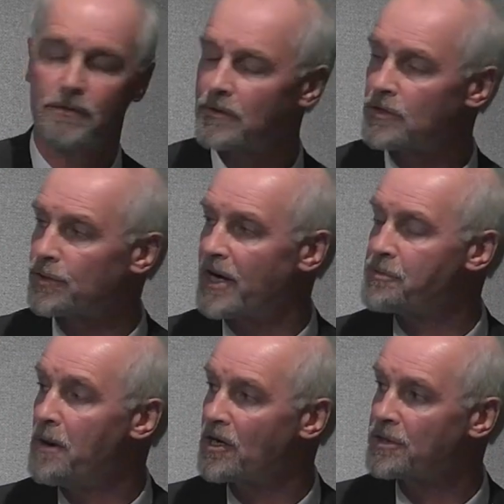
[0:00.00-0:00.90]
scratch
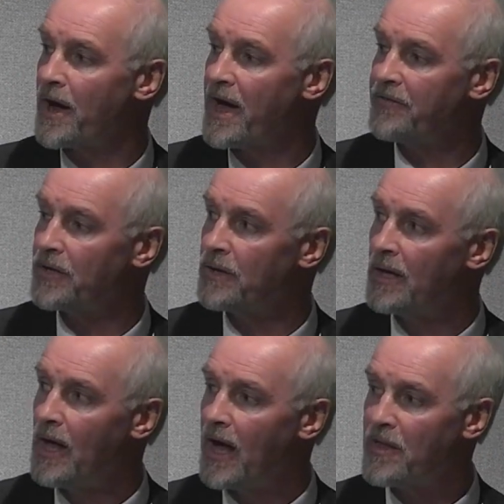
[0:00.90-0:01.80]
marks, what have you.
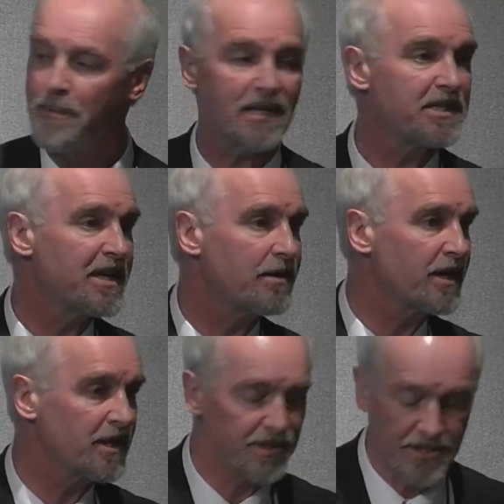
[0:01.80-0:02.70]
And the bacteria
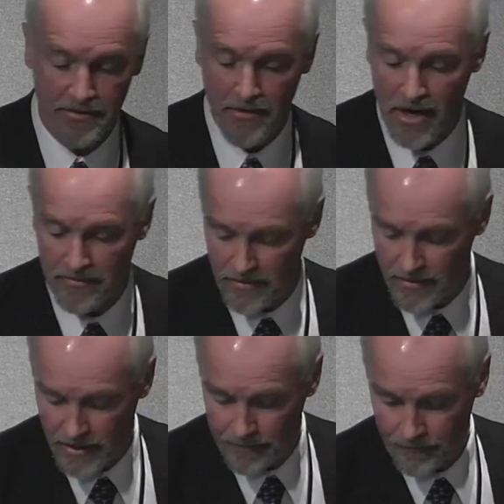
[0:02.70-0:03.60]
can survive in
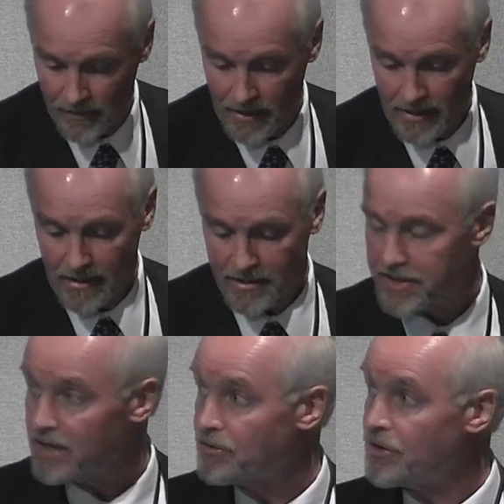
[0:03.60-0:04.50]
there.
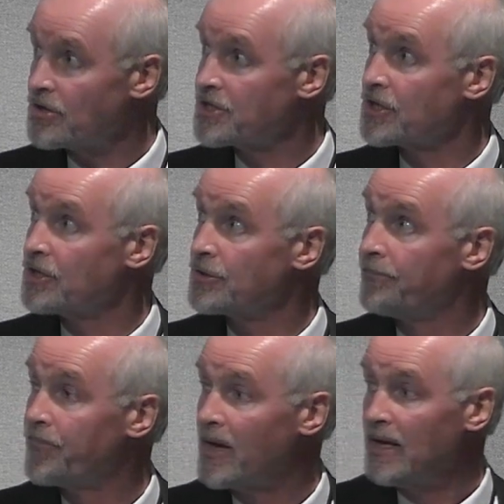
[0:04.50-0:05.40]
So not so good.
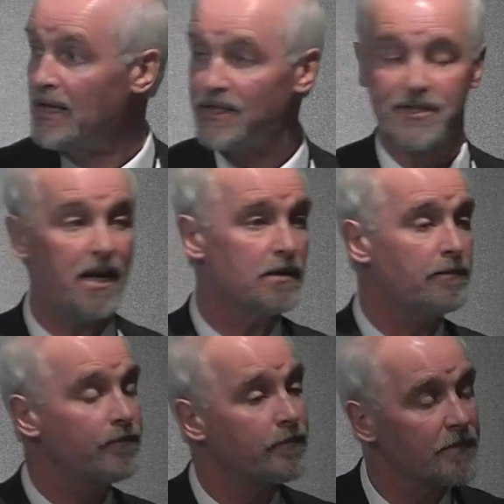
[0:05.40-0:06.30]

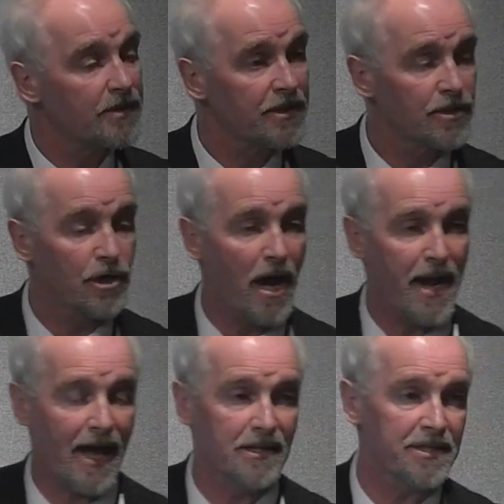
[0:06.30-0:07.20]
So to try and
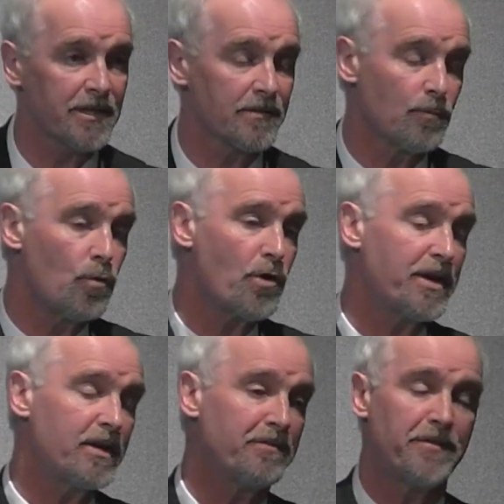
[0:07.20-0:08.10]
answer the
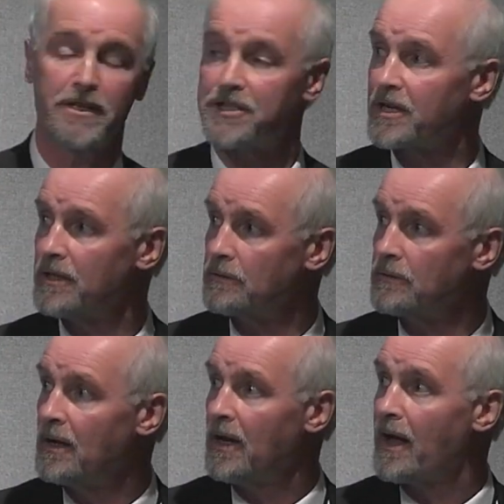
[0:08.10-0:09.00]
warning of Phyllis
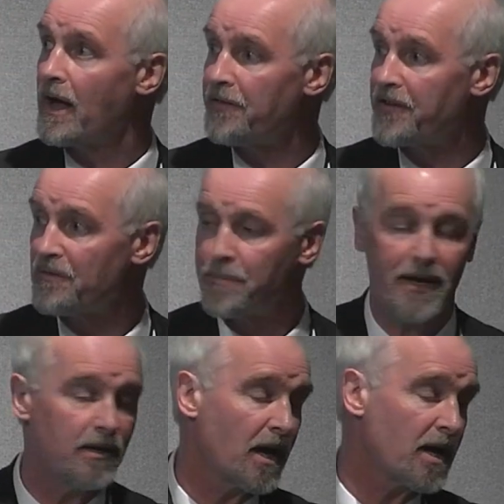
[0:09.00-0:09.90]
Kuhn, uh, there have
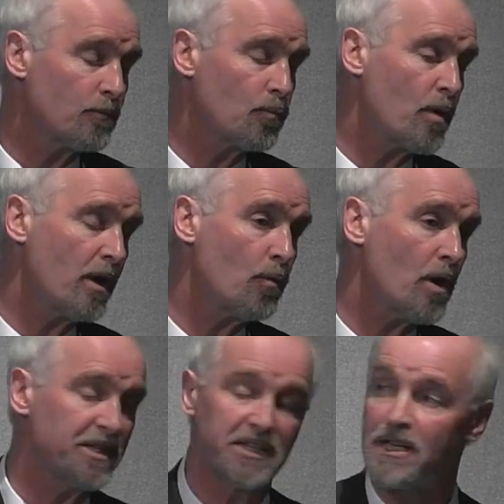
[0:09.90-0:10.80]
been uh,
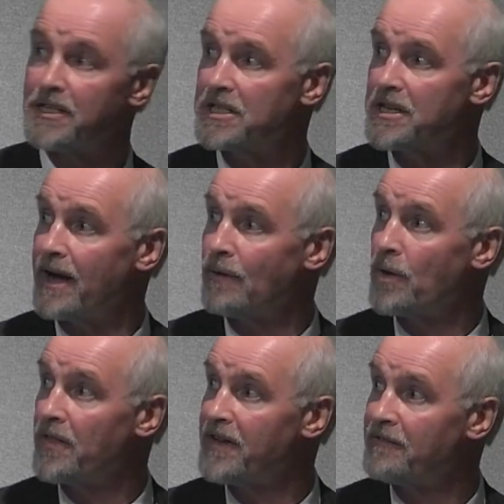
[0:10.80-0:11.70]
worldwide studies now
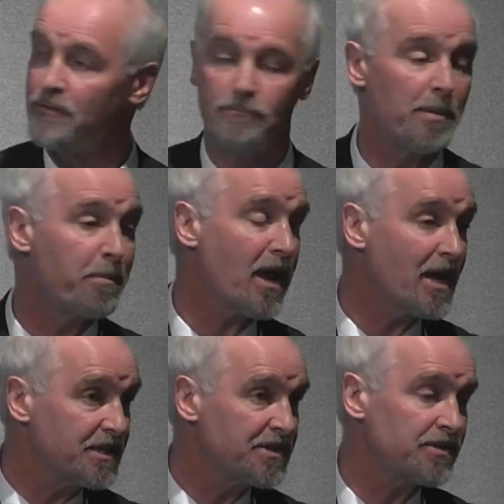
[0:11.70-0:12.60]
where they've
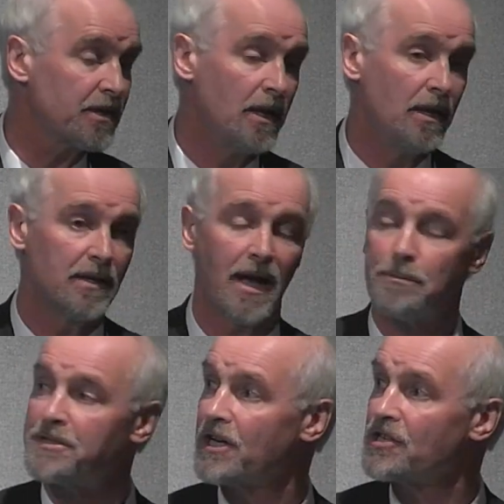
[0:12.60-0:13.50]
replaced uh,
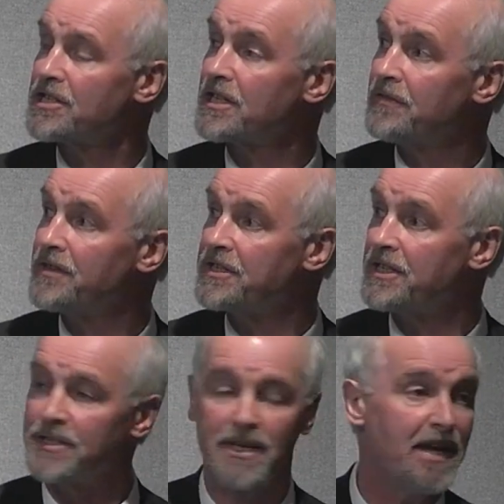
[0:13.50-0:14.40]
touch
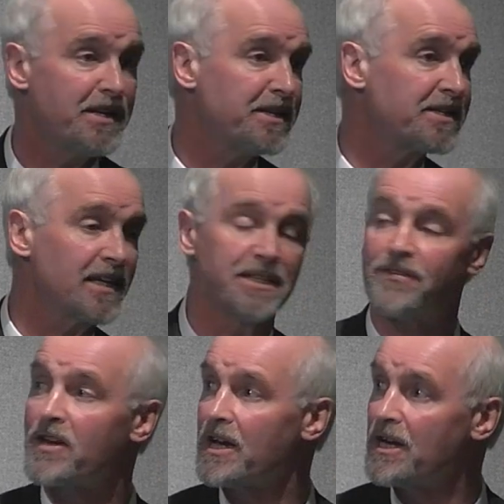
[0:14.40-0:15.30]
surfaces in an intensive
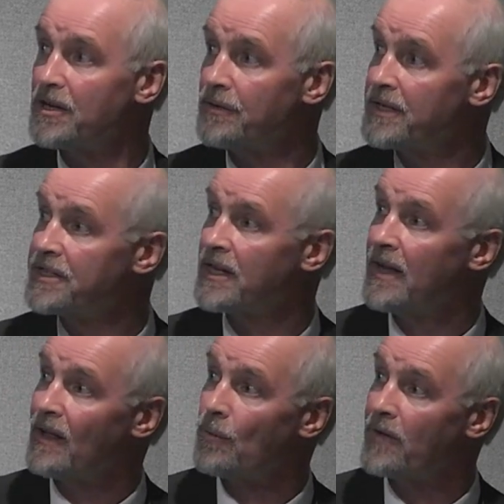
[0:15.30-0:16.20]
care unit
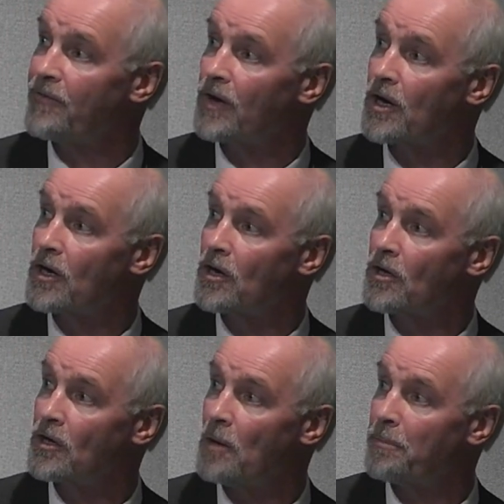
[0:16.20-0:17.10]
with
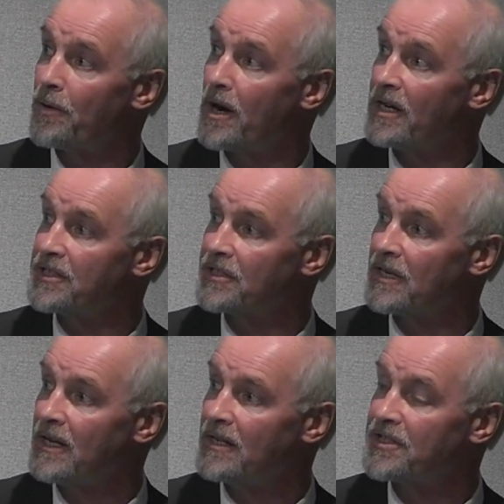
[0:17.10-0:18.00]
copperized
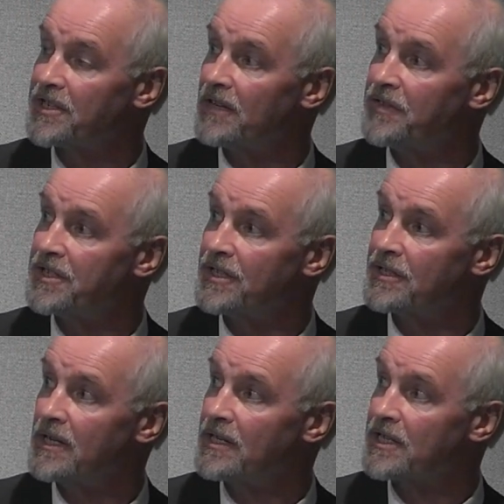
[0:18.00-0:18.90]
surfaces.
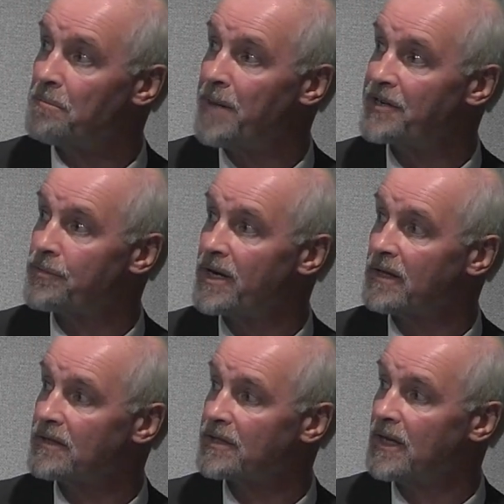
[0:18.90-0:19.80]
So bed
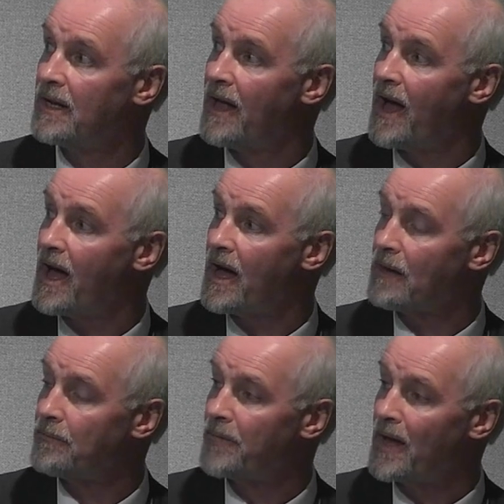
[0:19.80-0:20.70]
rails,
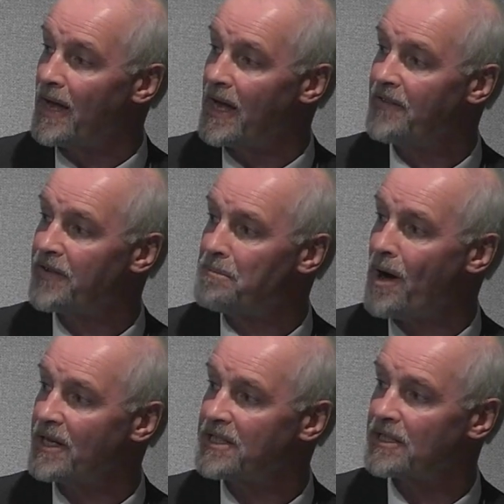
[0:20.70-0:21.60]
um, even
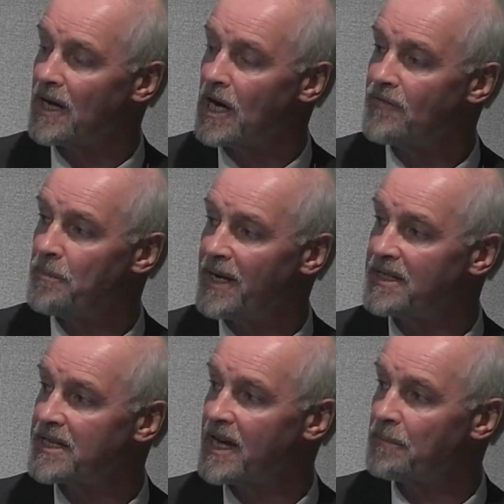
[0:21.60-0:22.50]
mice, overbed
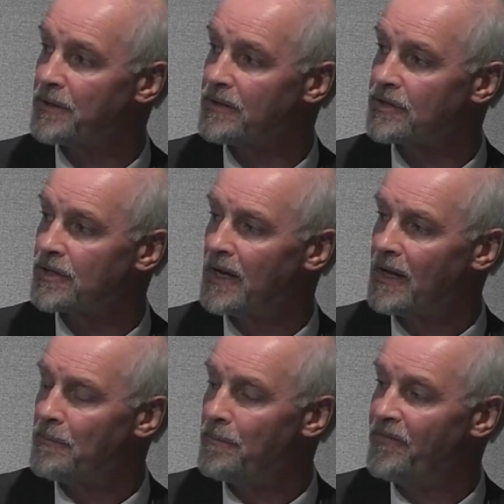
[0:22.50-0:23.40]
tables,
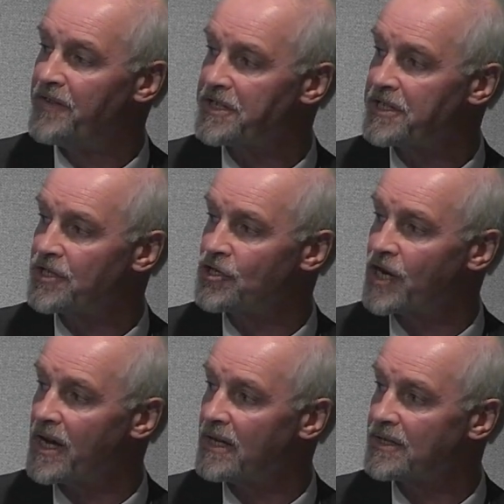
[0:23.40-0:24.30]
visitors'
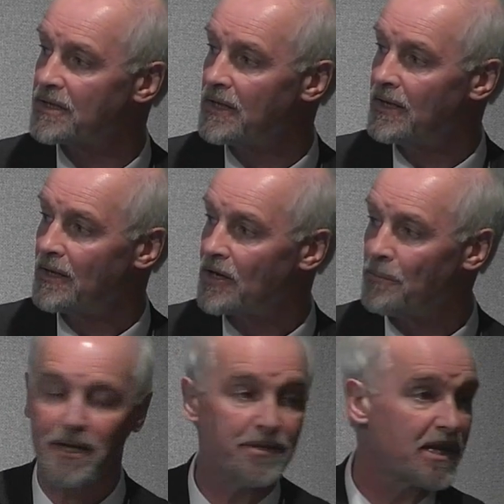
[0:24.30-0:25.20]
chairs,
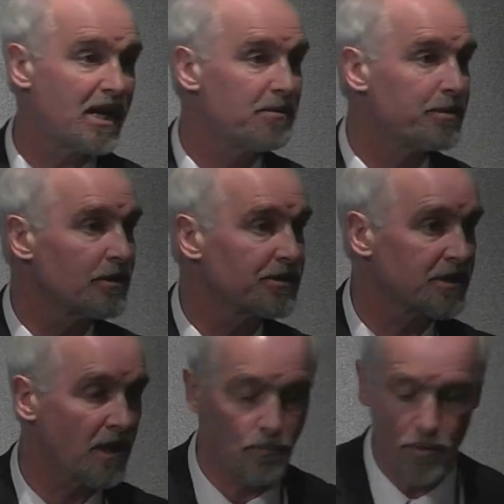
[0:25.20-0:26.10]
computer keyboards,
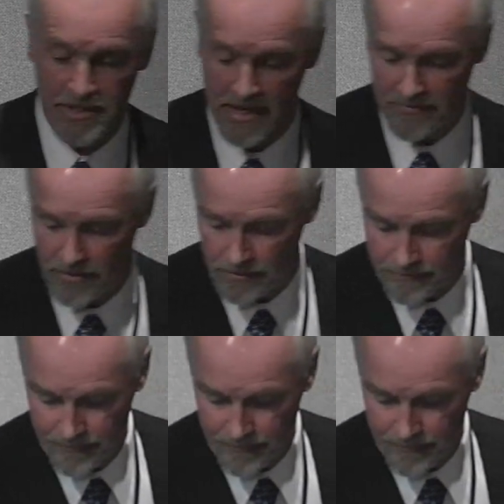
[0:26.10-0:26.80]
and what have you.